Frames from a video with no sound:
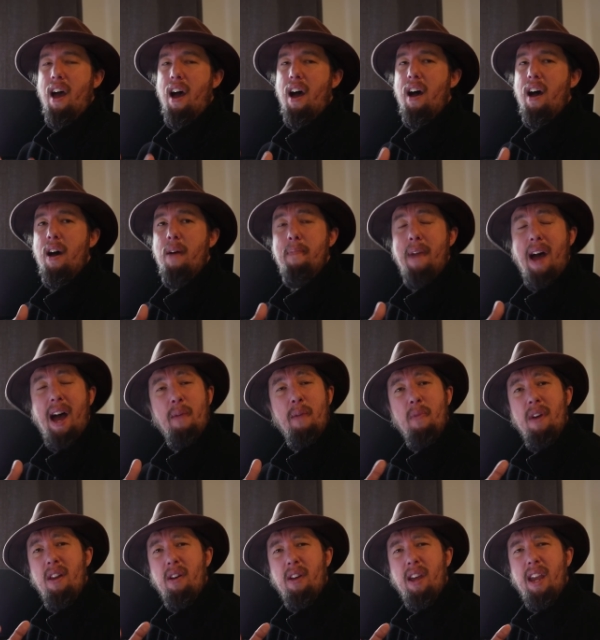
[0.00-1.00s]
Um, and
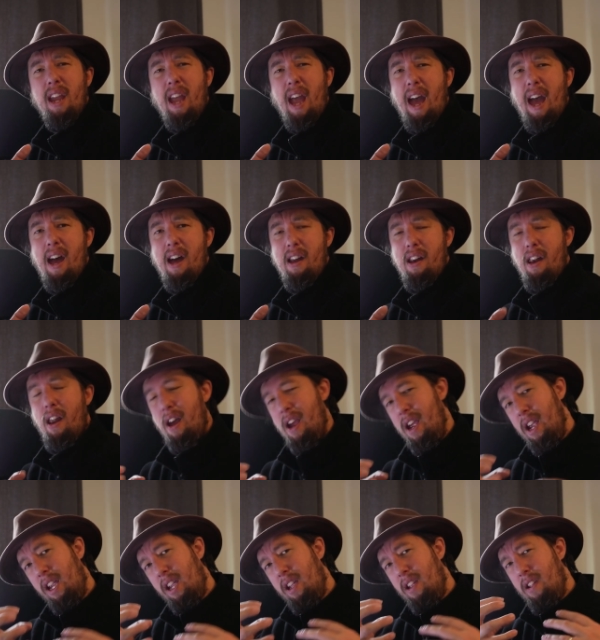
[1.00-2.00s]
we're looking at,
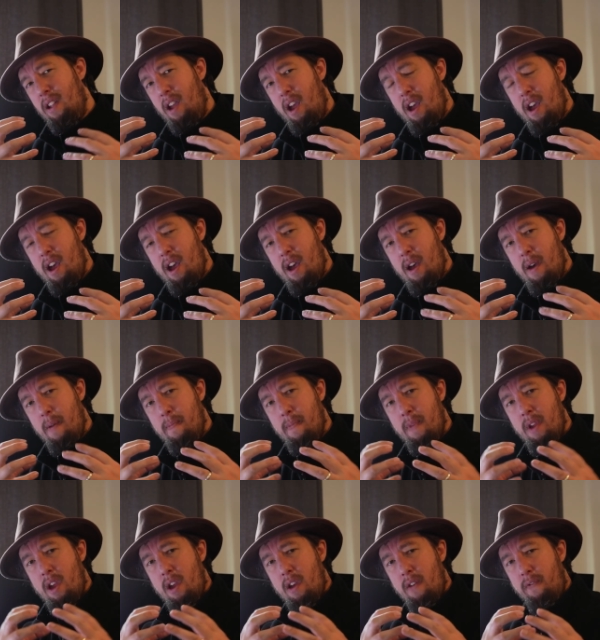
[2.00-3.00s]
like, um,
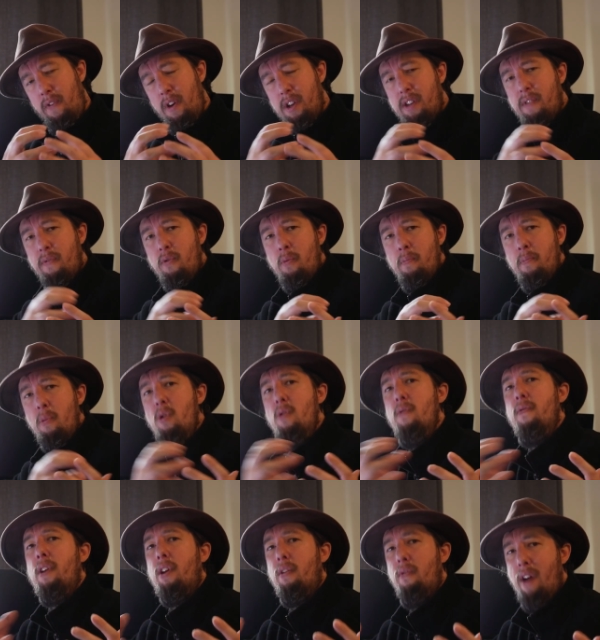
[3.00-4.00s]
first of all,
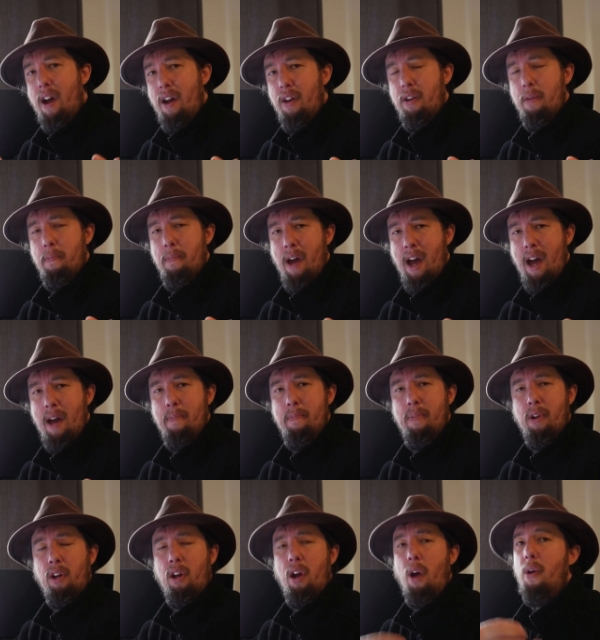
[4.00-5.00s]
moving around a
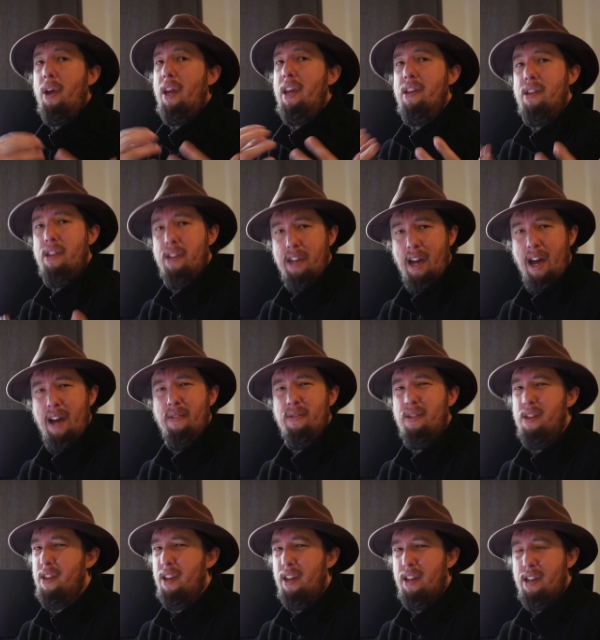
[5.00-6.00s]
map and going into
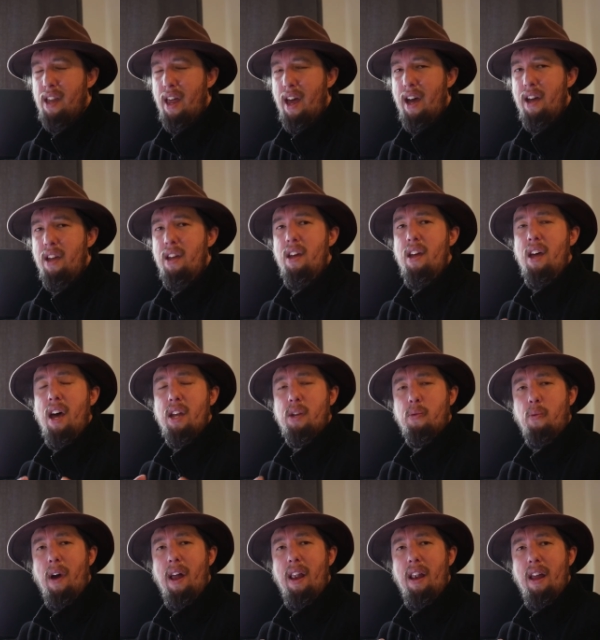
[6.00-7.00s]
towns and things like that, as
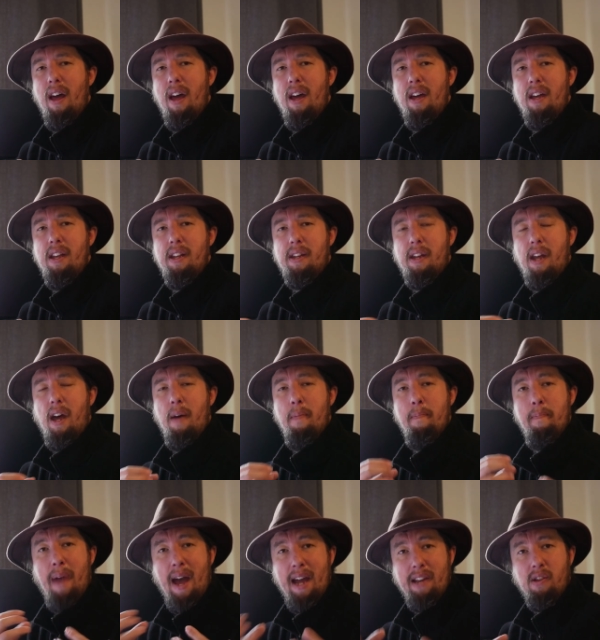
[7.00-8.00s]
well as
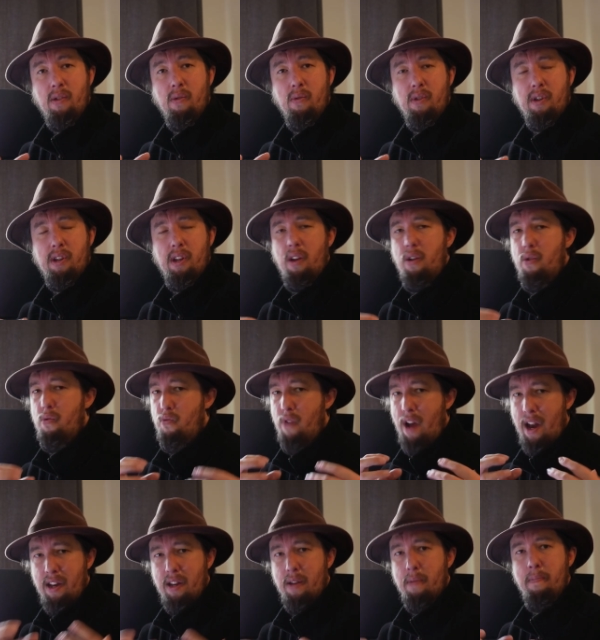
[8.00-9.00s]
um, battles, so
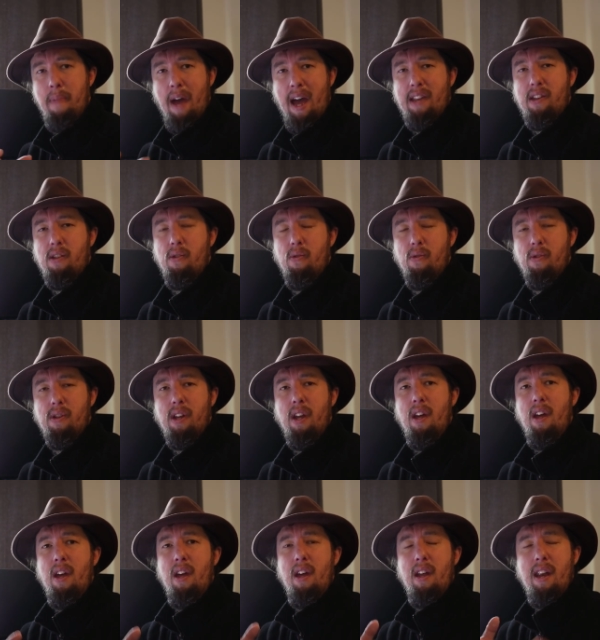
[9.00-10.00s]
random battles.
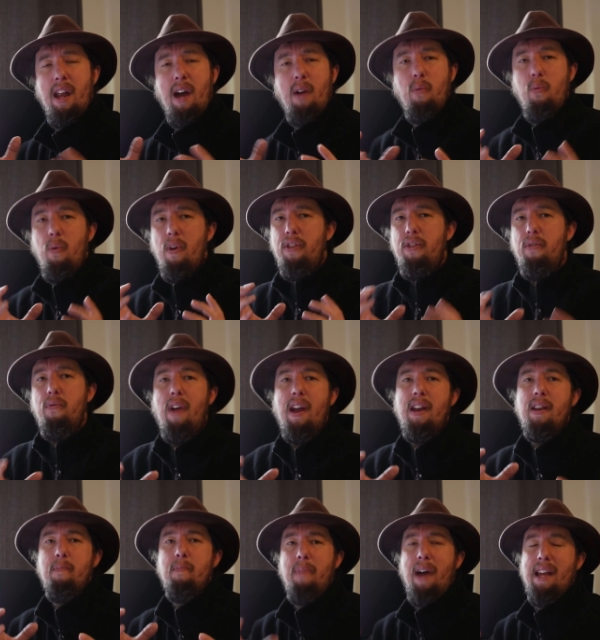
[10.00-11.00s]
Now, with the
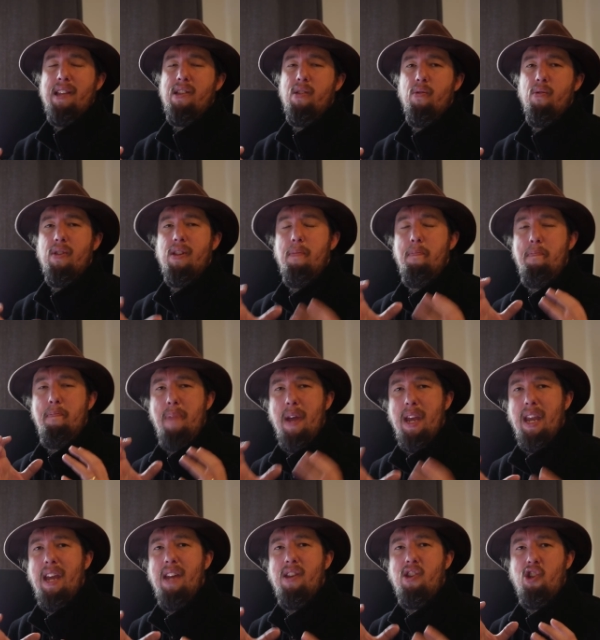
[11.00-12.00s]
random battles, the
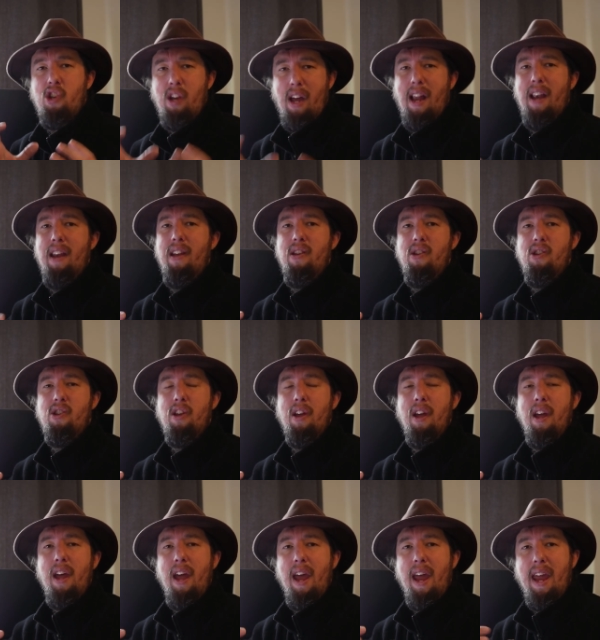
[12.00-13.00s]
biggest challenge
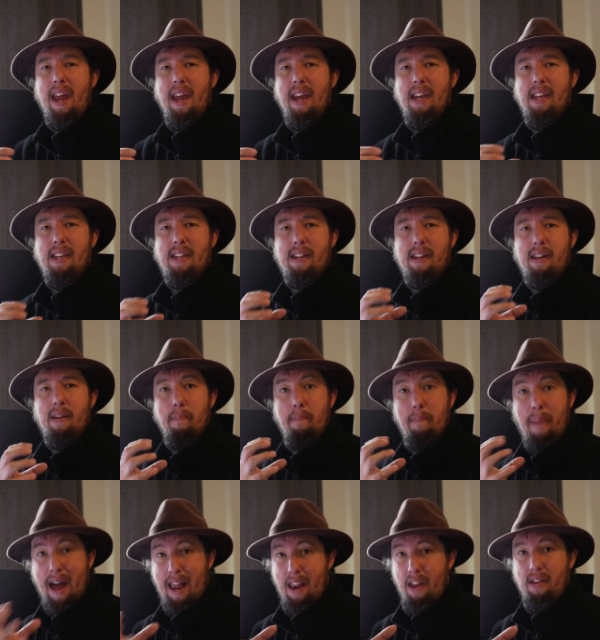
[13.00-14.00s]
is
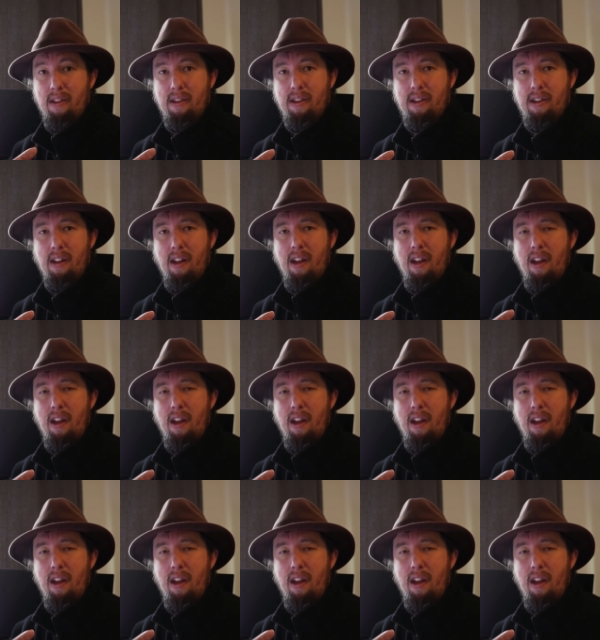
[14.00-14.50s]
balance.